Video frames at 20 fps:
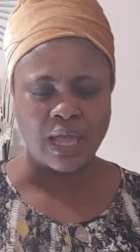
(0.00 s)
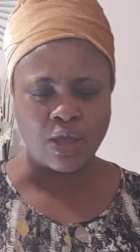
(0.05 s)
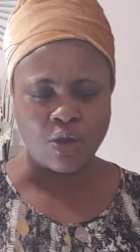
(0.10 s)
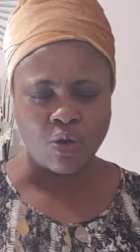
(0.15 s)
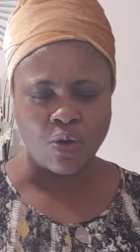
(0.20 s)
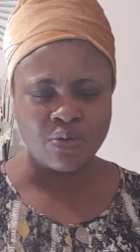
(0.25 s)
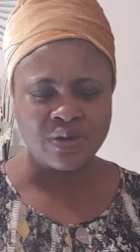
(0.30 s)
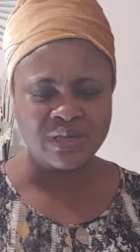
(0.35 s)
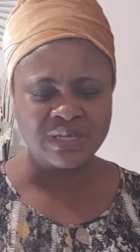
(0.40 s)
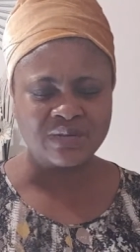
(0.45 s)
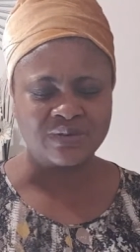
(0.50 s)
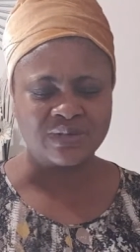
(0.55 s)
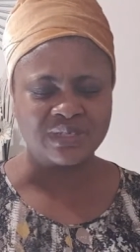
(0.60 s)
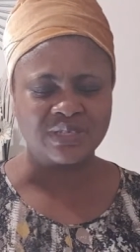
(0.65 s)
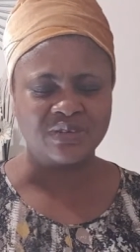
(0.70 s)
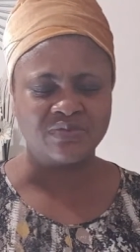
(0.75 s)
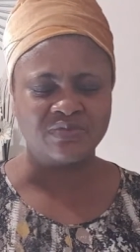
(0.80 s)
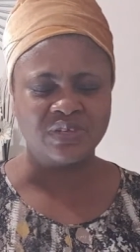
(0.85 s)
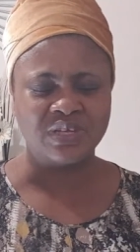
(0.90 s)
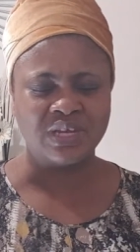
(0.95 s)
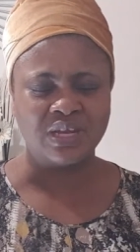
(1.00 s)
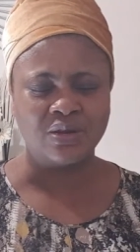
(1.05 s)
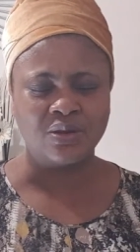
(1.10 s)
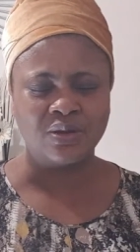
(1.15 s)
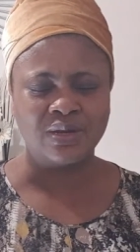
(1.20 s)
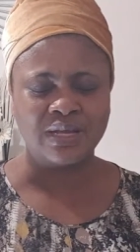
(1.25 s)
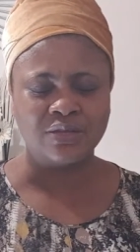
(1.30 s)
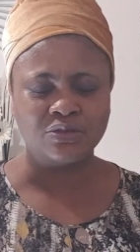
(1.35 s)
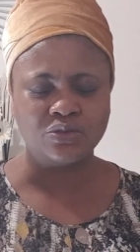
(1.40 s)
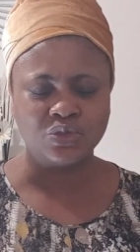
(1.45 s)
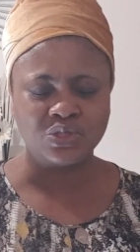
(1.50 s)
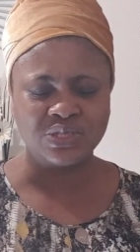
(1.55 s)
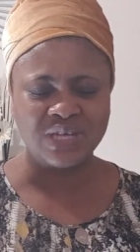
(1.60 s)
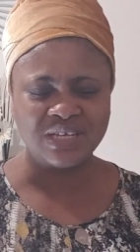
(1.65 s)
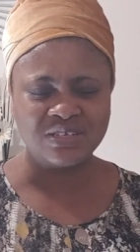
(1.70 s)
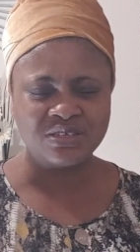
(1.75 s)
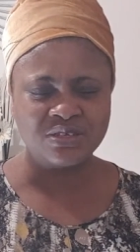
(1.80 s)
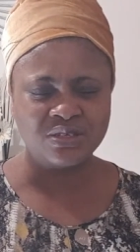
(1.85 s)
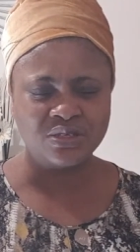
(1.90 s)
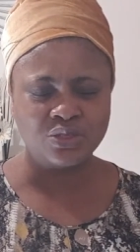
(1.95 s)
encourage ourselves in the Lord and
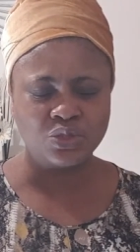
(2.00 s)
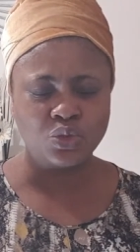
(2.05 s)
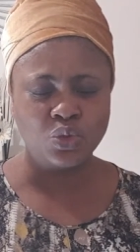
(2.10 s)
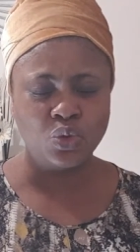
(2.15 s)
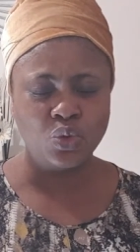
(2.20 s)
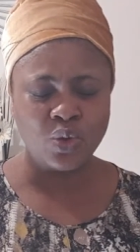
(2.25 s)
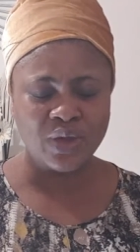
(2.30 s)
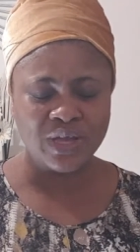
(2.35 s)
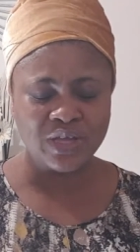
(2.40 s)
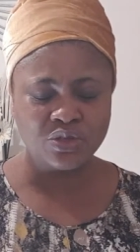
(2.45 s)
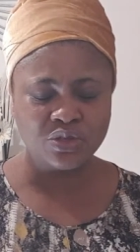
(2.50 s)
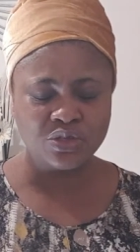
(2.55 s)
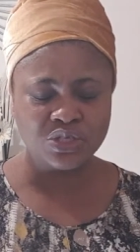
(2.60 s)
to look